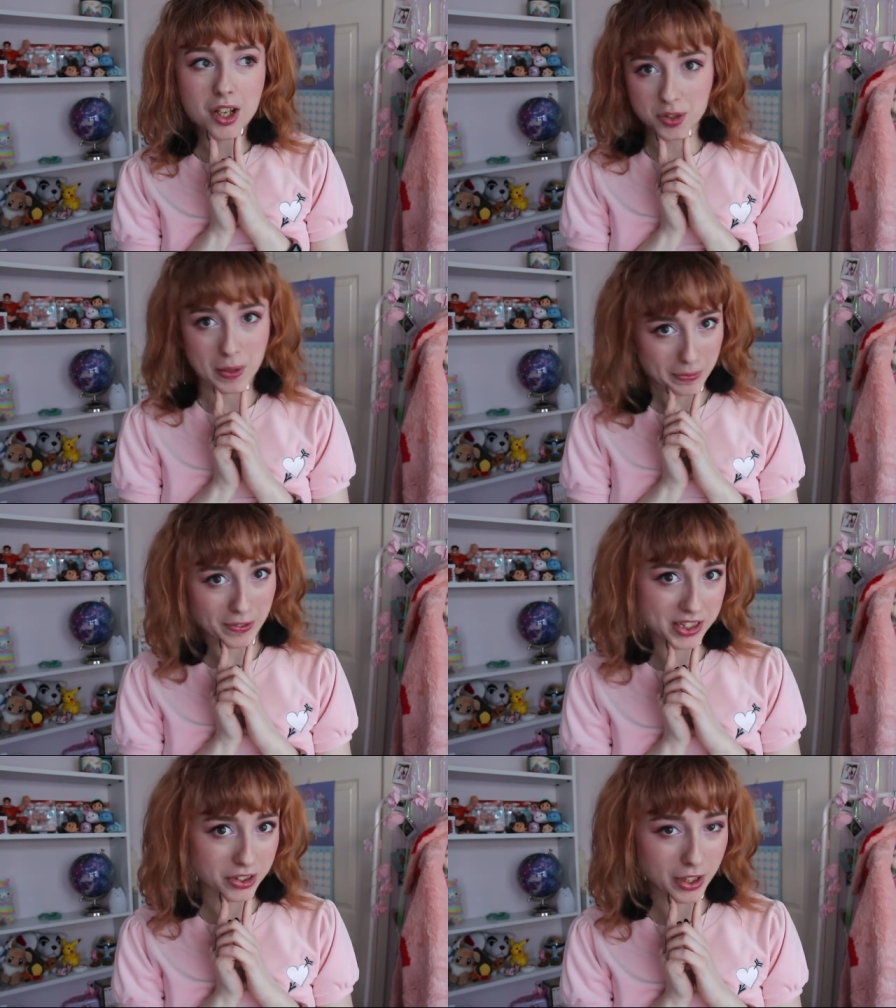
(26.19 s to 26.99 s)
so I'm
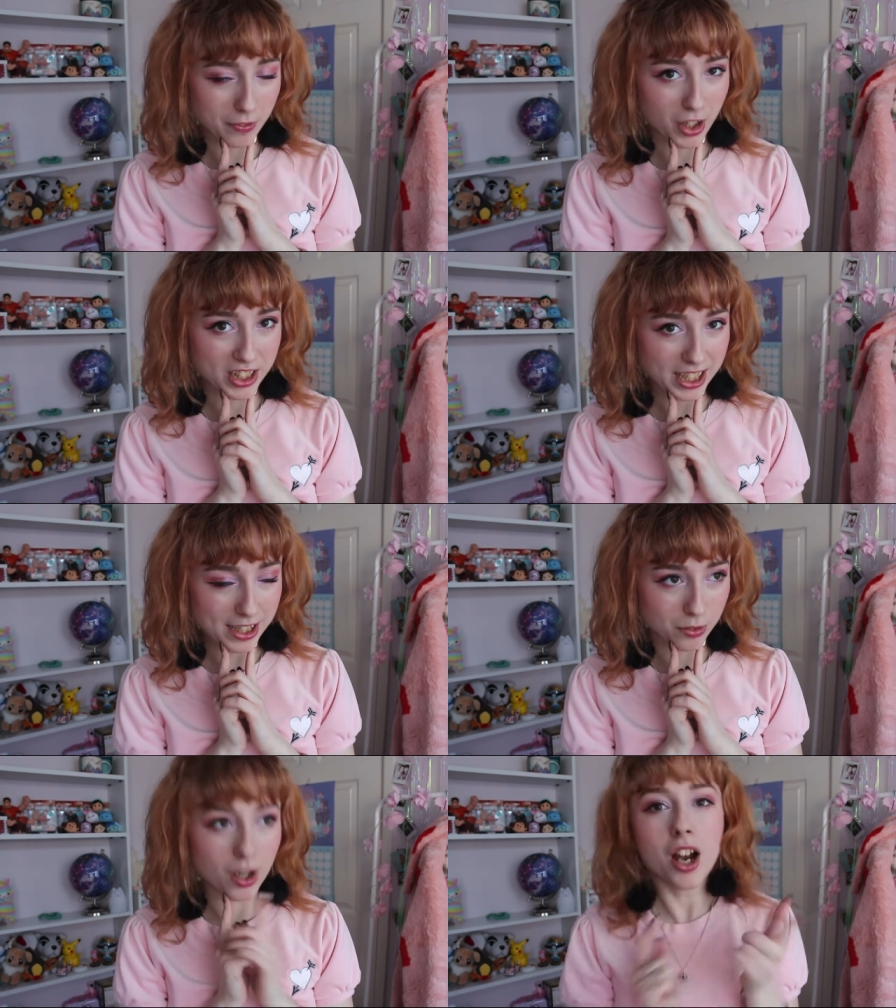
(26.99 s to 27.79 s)
going to do that right
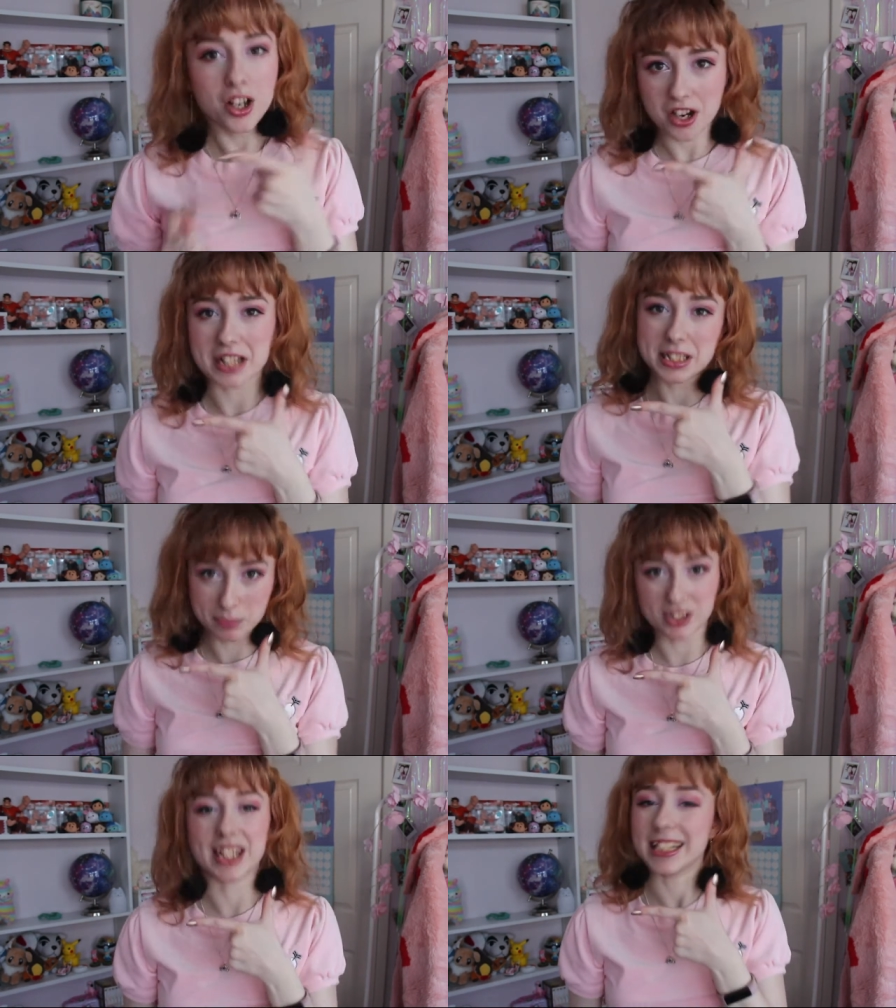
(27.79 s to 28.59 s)
now. Kind of
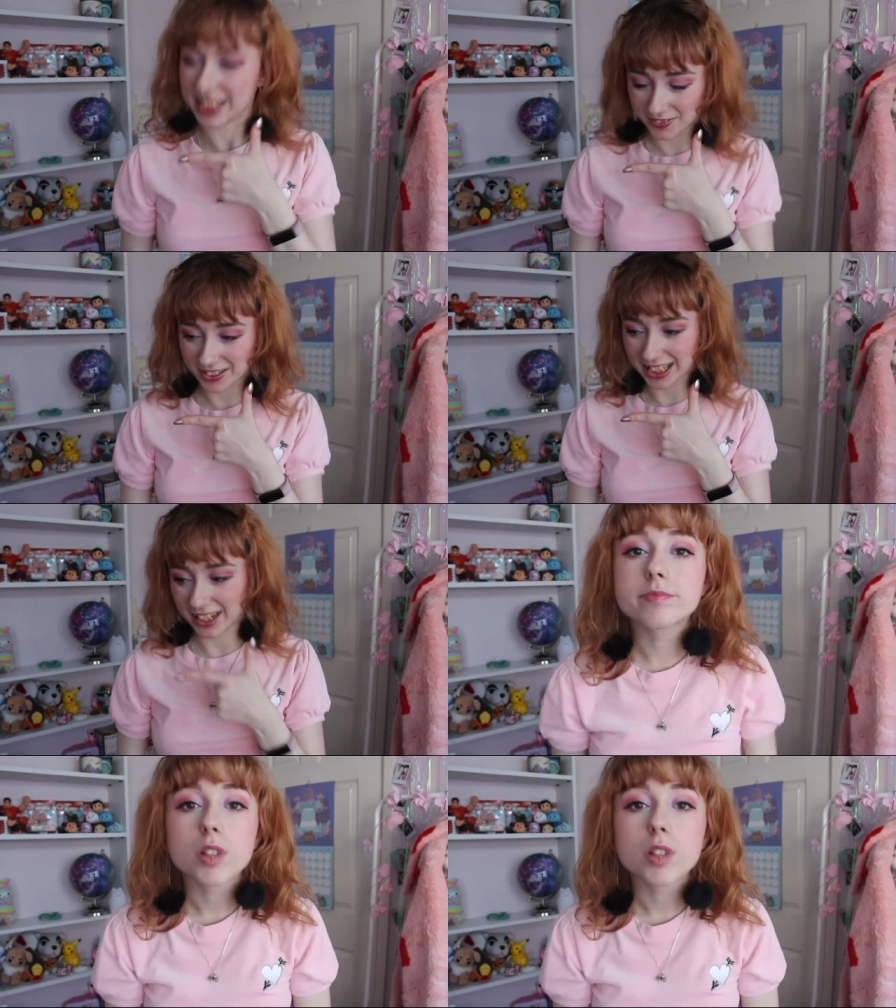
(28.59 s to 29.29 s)
spontaneous video.